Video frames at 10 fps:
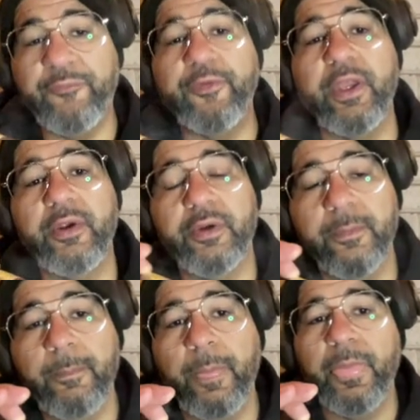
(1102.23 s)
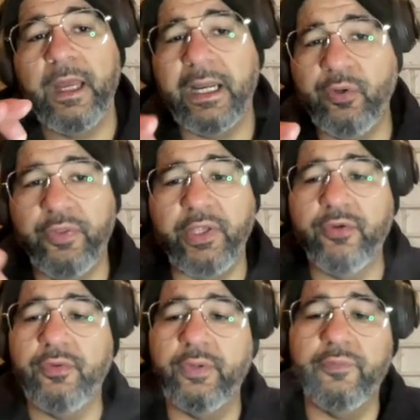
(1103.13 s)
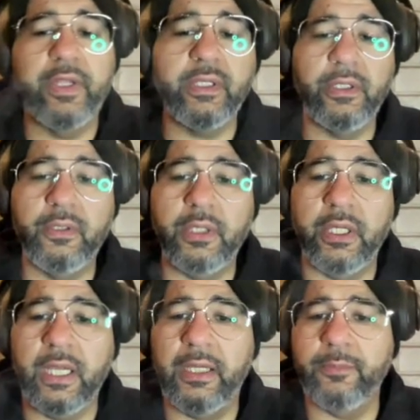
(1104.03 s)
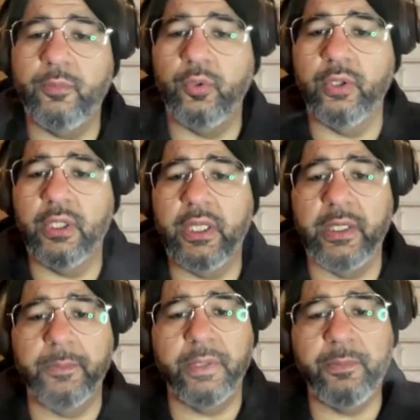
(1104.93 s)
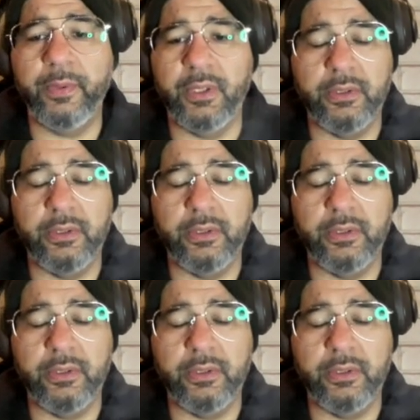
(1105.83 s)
fair, I know that you're already a lot more ahead of me, but